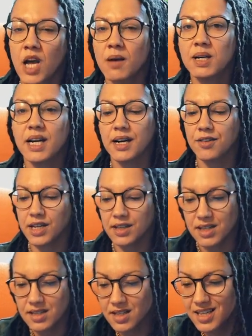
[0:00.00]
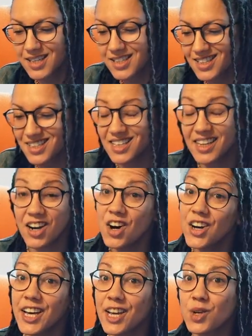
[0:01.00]
I'm glad I read these because it's like,
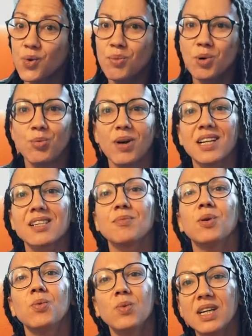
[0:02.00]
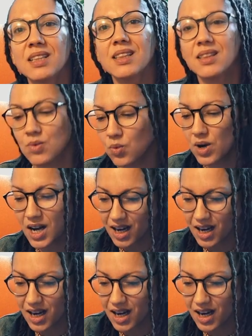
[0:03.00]
oh yeah, you want more practice, but what are